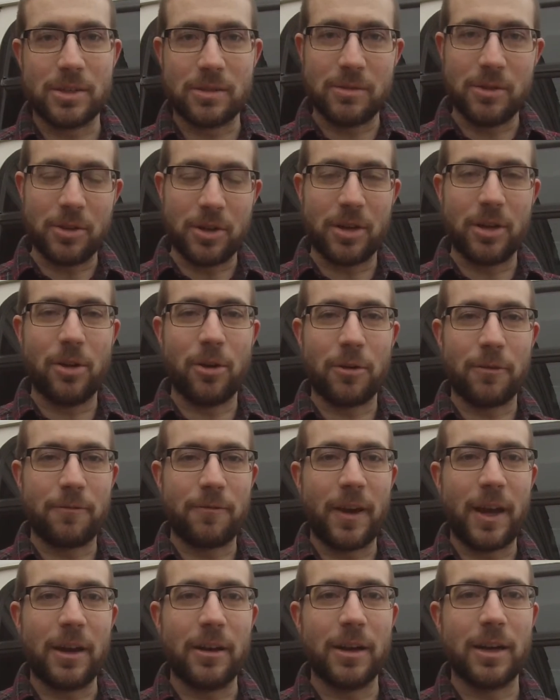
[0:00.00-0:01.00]
you can go to
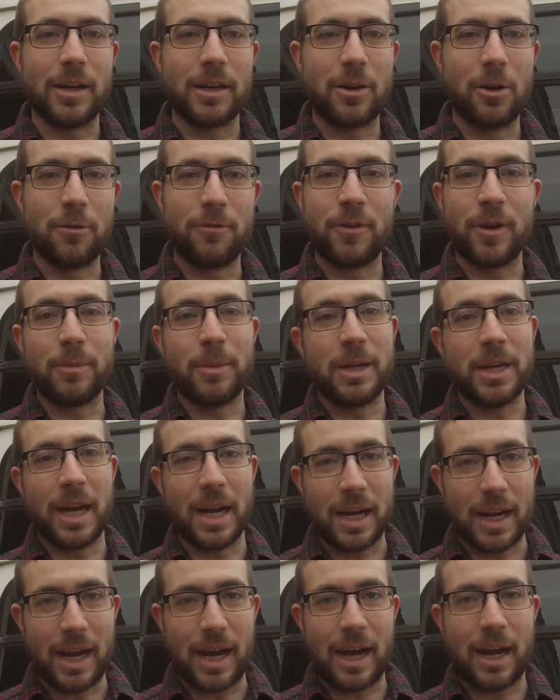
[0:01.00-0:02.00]

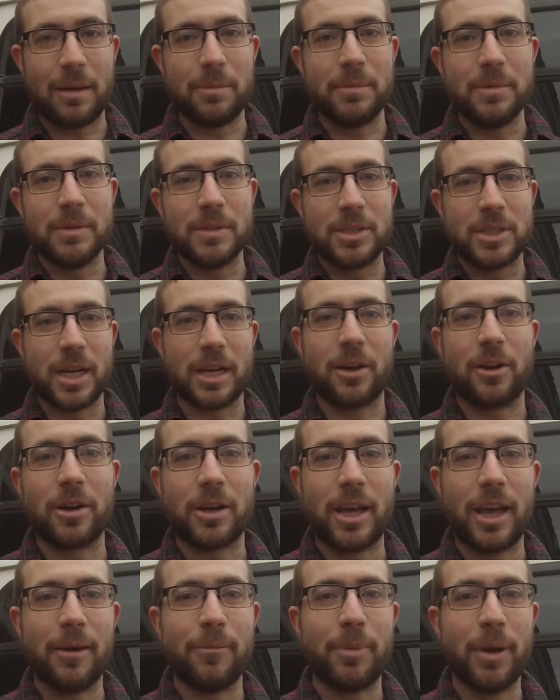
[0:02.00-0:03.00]
GoFundMe.com, check out our
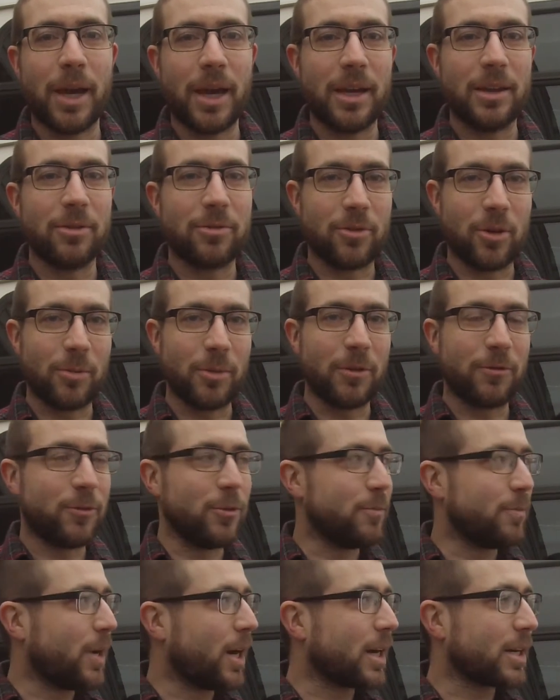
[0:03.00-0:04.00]
campaign, throw me a
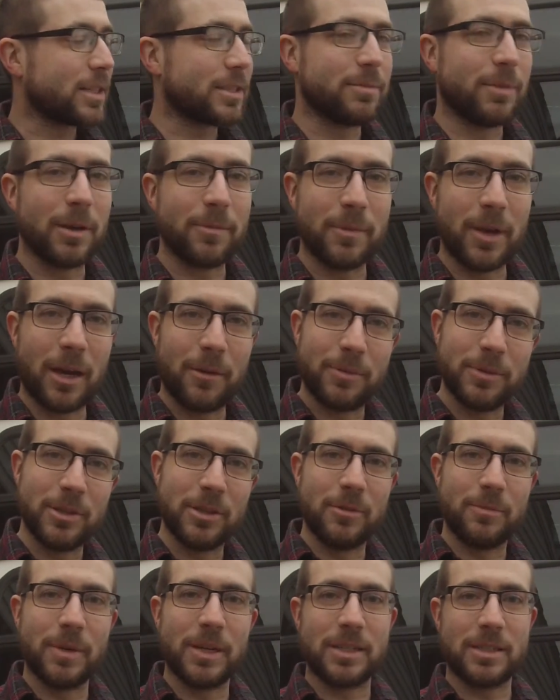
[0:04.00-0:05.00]
few bucks, might help a
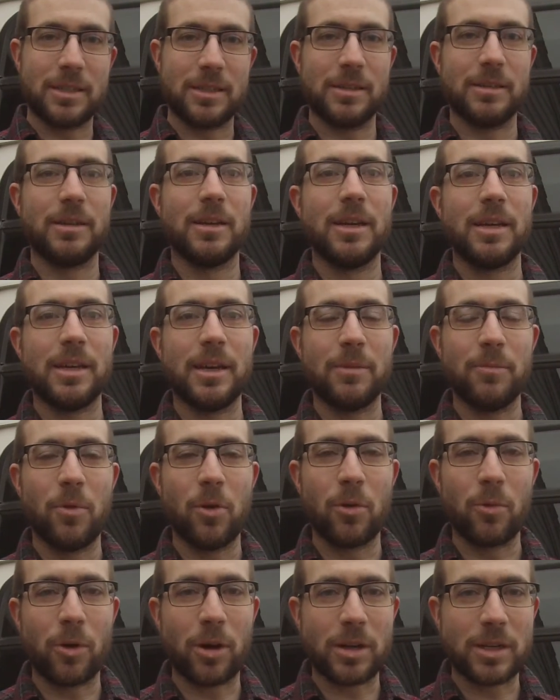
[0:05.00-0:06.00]
little bit to get
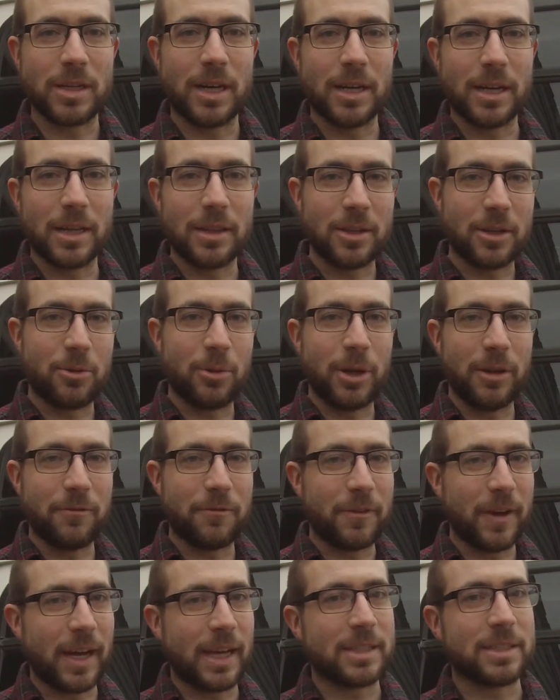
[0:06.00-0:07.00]
more work done on the Queen
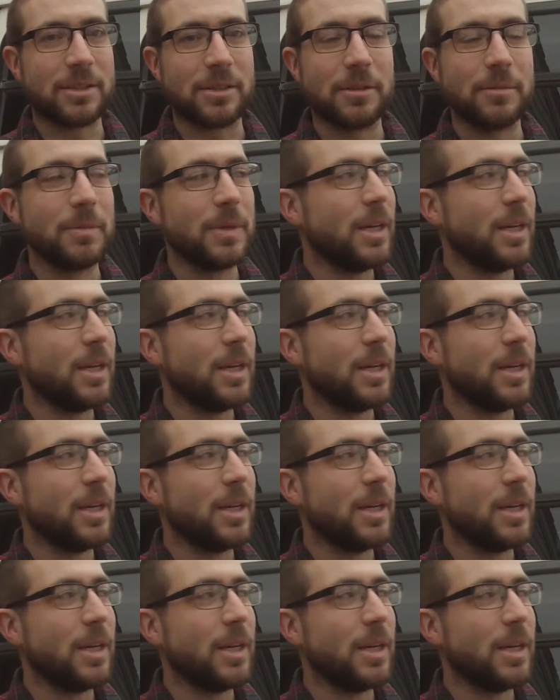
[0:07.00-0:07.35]
faster.